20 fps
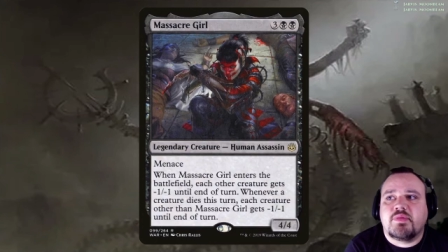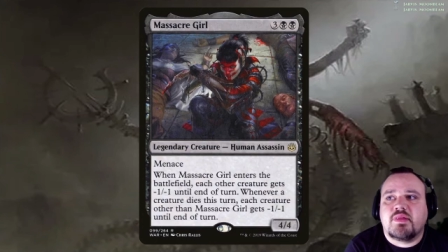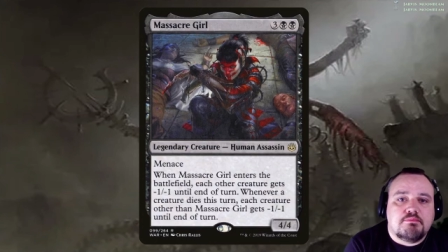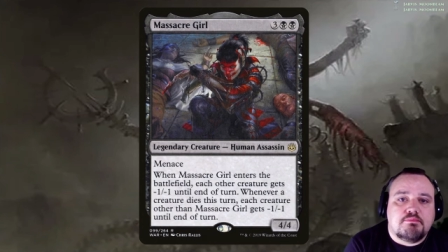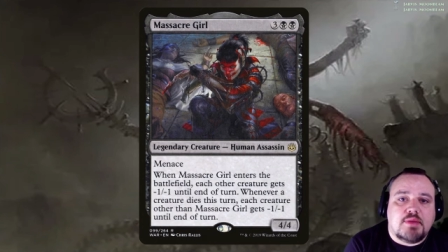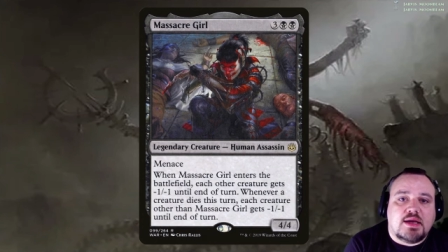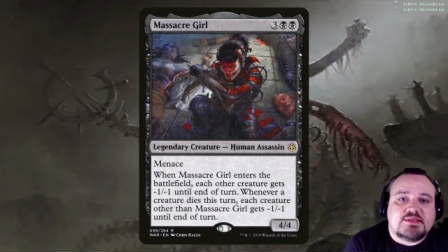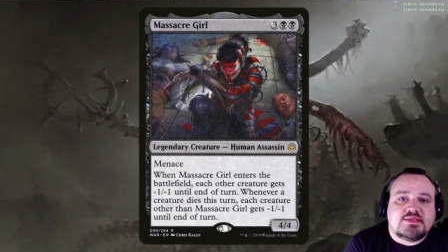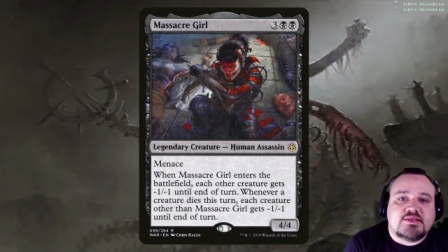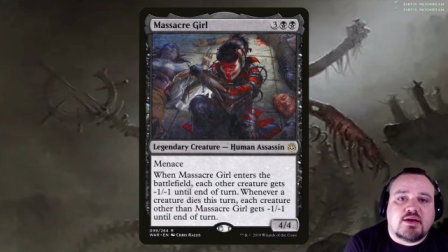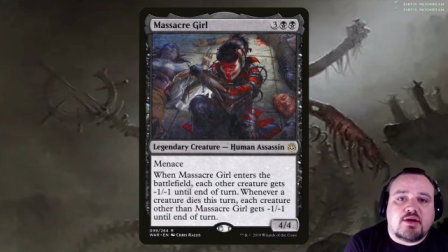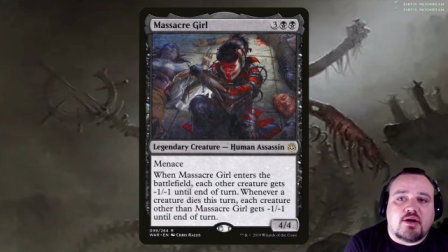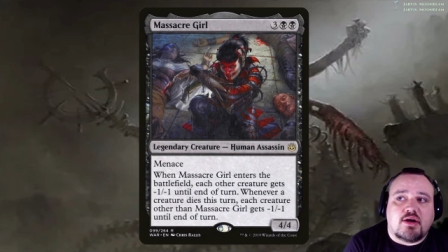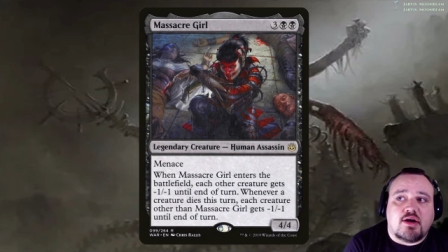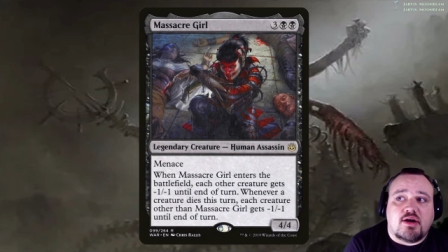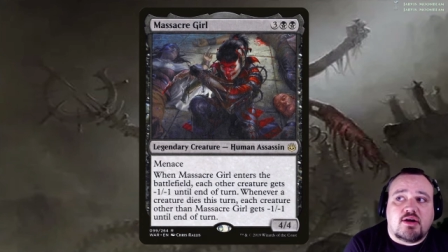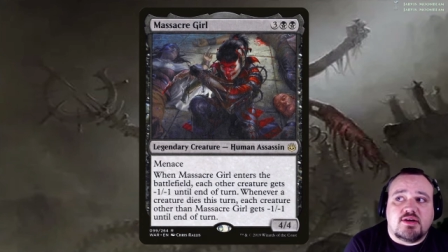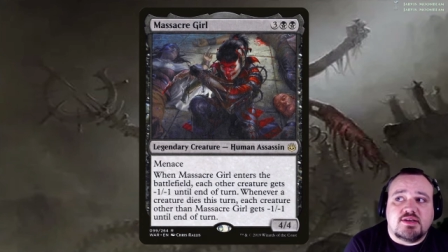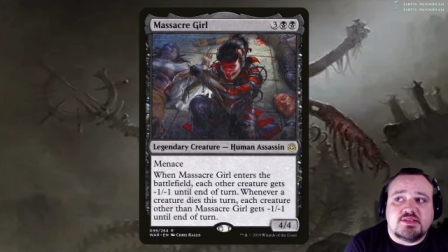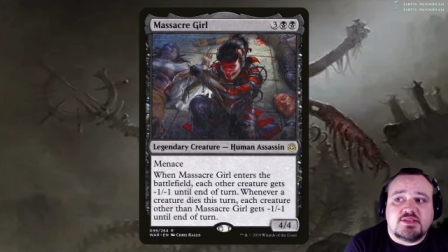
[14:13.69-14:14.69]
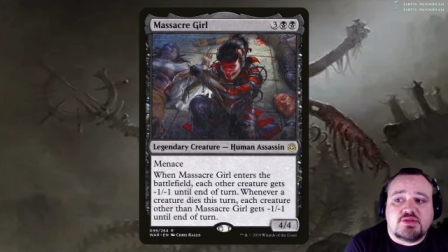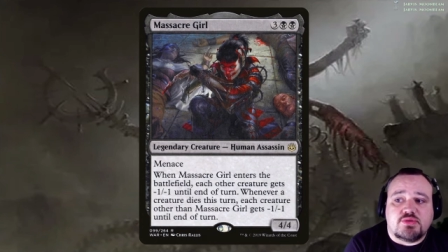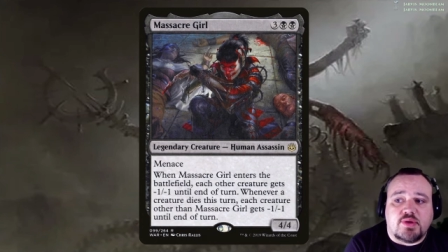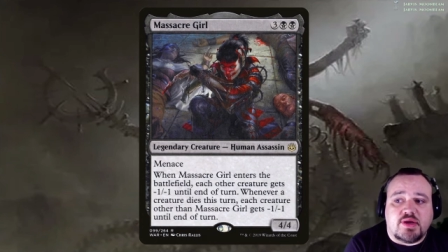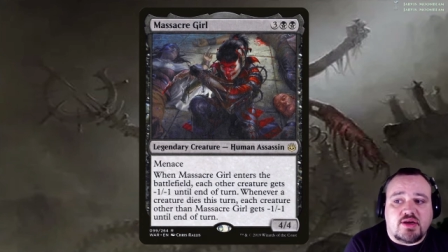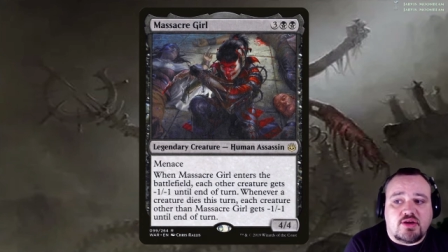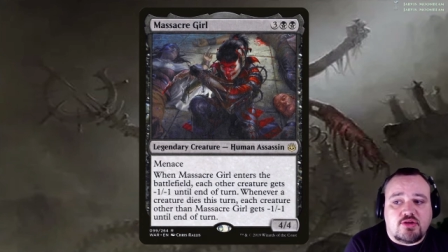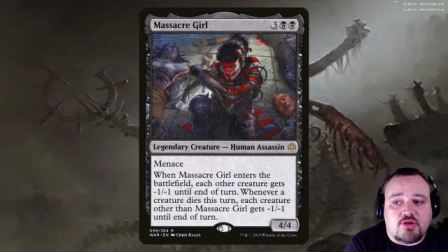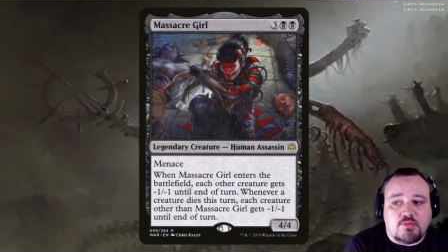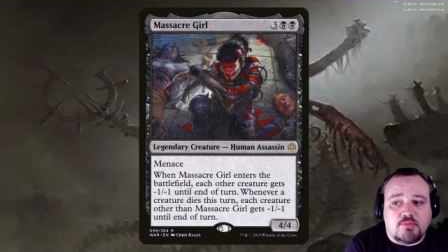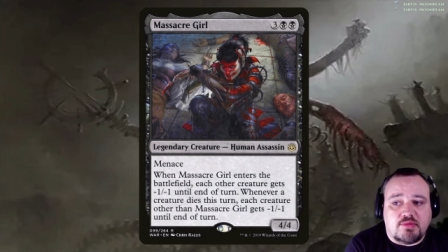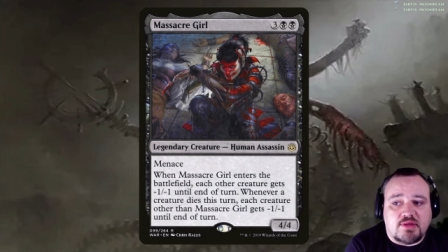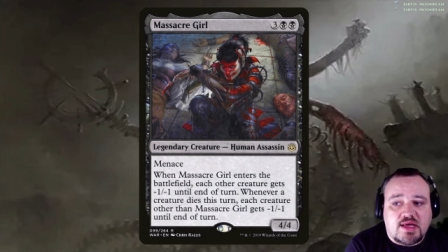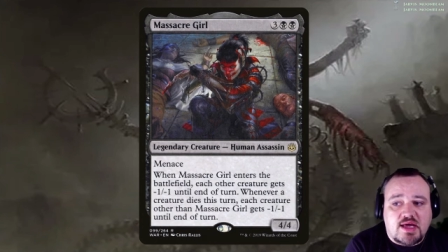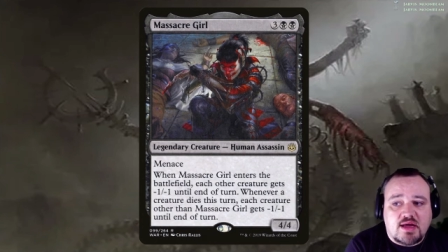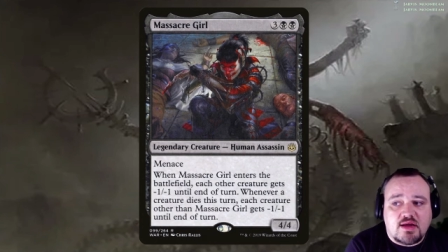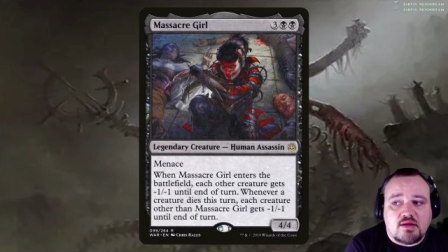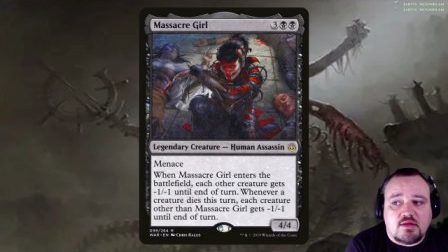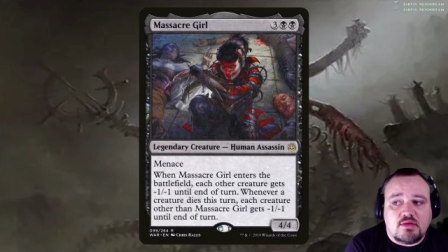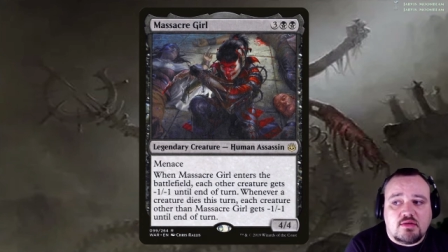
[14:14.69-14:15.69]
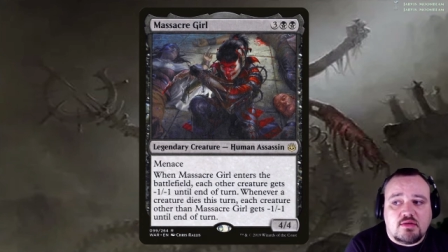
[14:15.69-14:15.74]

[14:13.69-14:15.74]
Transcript: Massacre Girl is 3 and 2 black.